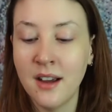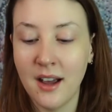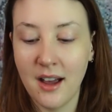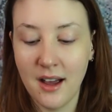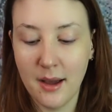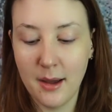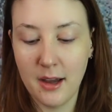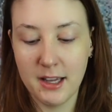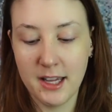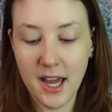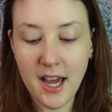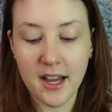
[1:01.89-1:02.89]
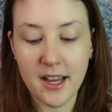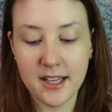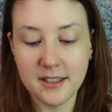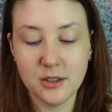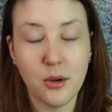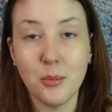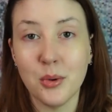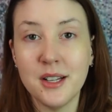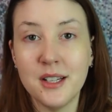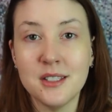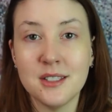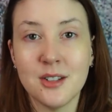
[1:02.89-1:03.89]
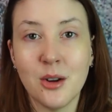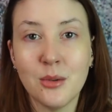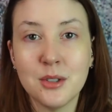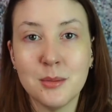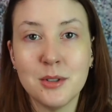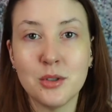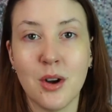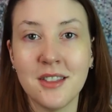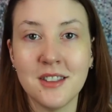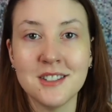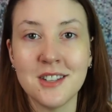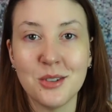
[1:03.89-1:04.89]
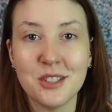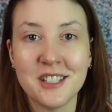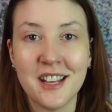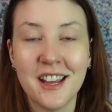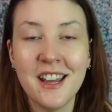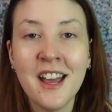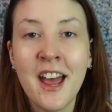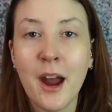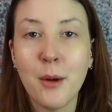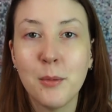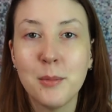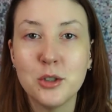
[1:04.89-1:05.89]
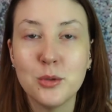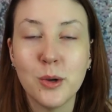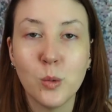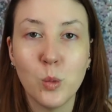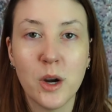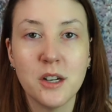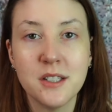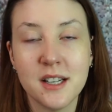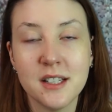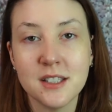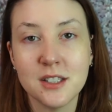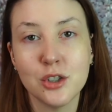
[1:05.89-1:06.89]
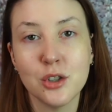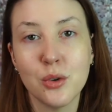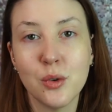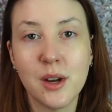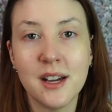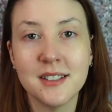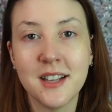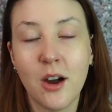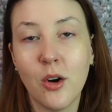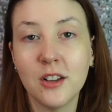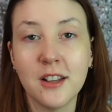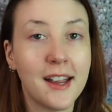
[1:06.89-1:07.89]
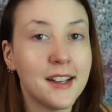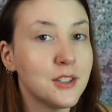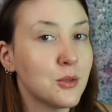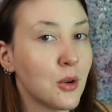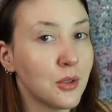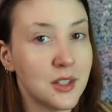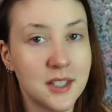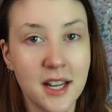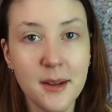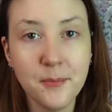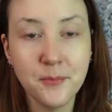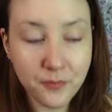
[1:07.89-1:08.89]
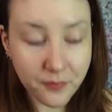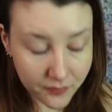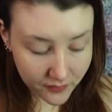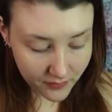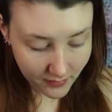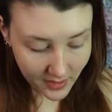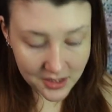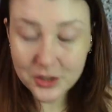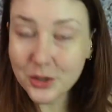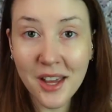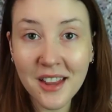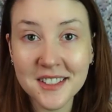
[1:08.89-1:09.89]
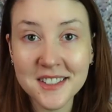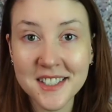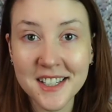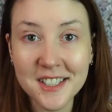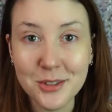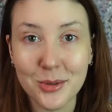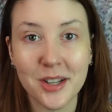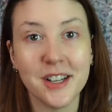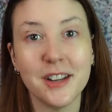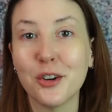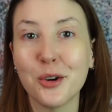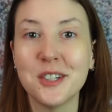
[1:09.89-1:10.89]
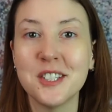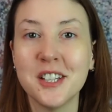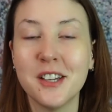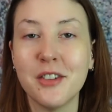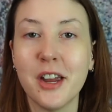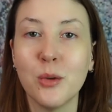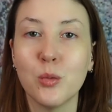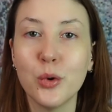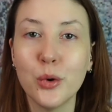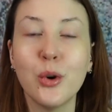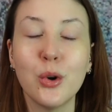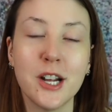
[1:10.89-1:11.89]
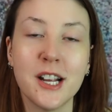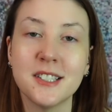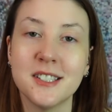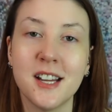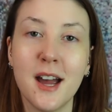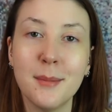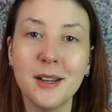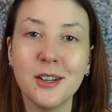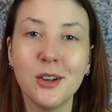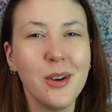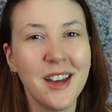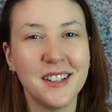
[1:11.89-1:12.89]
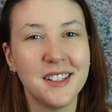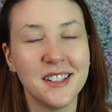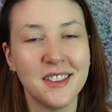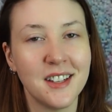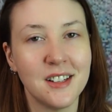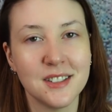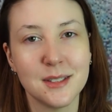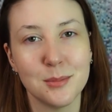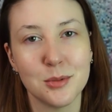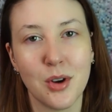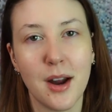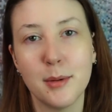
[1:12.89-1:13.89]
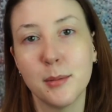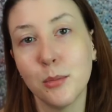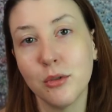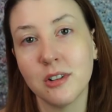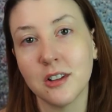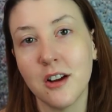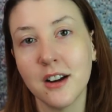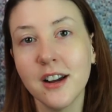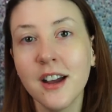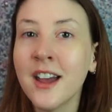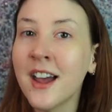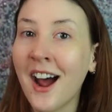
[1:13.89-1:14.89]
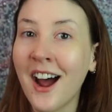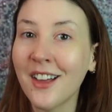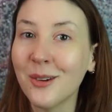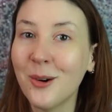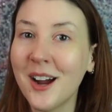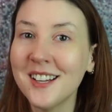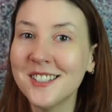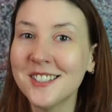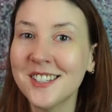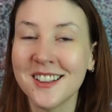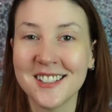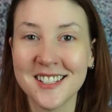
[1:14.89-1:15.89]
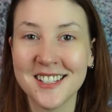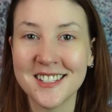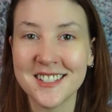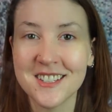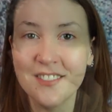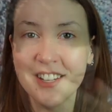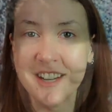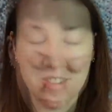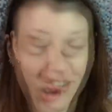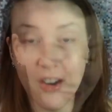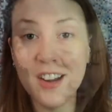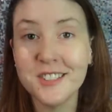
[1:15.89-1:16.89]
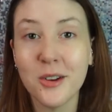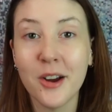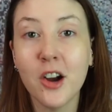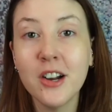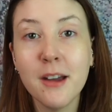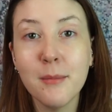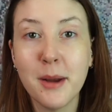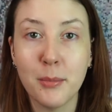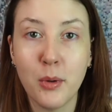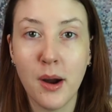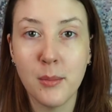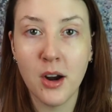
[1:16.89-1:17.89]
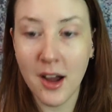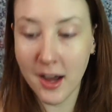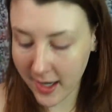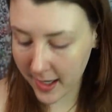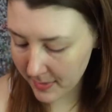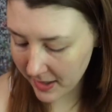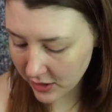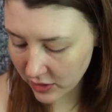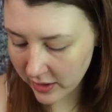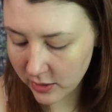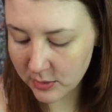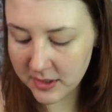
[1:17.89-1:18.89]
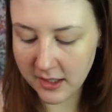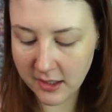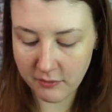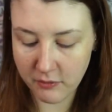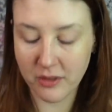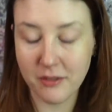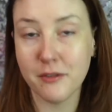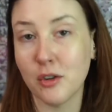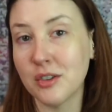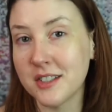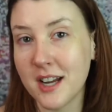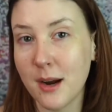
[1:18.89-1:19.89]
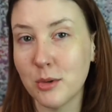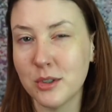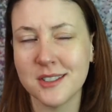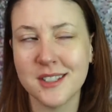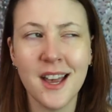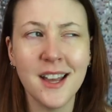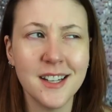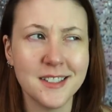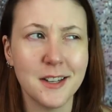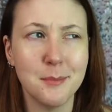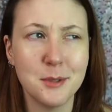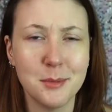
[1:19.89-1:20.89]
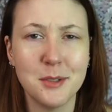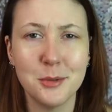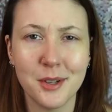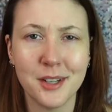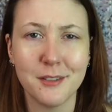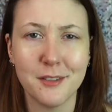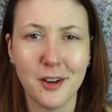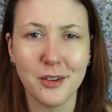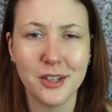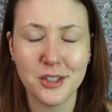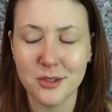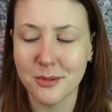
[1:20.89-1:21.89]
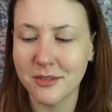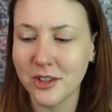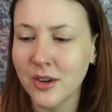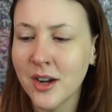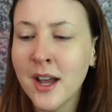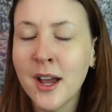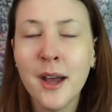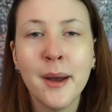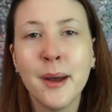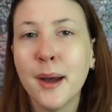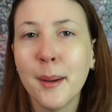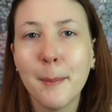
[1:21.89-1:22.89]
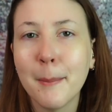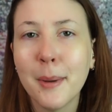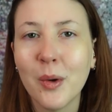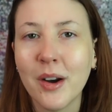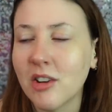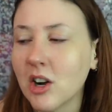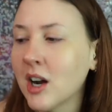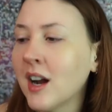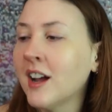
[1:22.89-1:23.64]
Yeah, and so I'm pretty stoked to be trying this out today. I will be doing wear tests to show you guys how it lasts throughout the day. So yeah, let's get into it. If you're going to leave a rude or nasty comment, go ahead and hit that unsubscribe and move it along. Otherwise, let's get into the video. Alright, so I already have my primer on. I'm actually using for the first time, which is kind of dumb to be doing in a foundation review, but whatever.